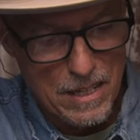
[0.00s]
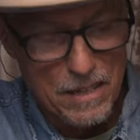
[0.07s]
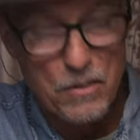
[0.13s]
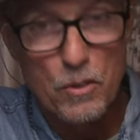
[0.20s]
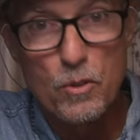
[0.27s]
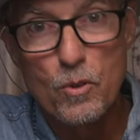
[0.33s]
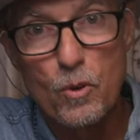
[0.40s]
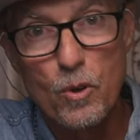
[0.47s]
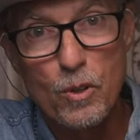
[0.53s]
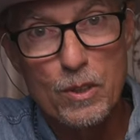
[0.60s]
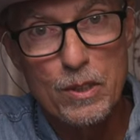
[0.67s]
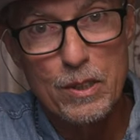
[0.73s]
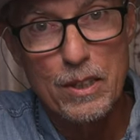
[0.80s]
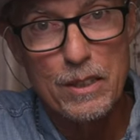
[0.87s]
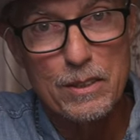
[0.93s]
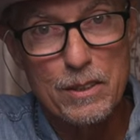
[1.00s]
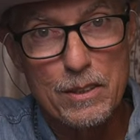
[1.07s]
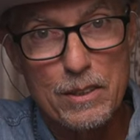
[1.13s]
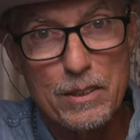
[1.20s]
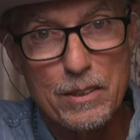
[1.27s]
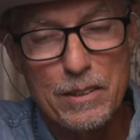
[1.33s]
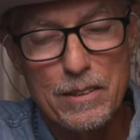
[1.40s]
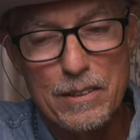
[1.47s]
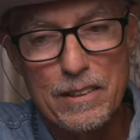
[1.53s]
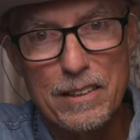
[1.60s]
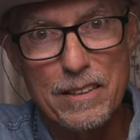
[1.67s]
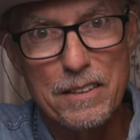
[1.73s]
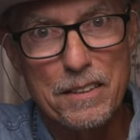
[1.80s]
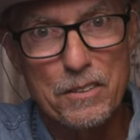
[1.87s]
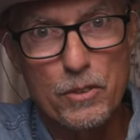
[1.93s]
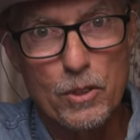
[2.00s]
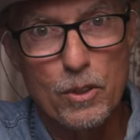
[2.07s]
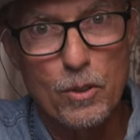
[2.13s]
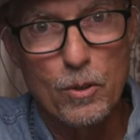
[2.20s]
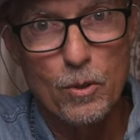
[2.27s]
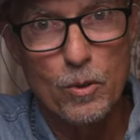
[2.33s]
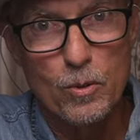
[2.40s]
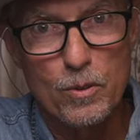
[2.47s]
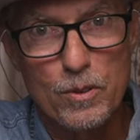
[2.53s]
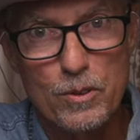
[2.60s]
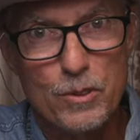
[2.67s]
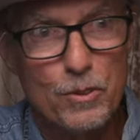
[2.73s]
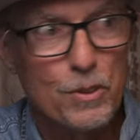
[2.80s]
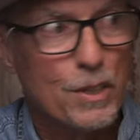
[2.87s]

North Texas, and it gets cold and you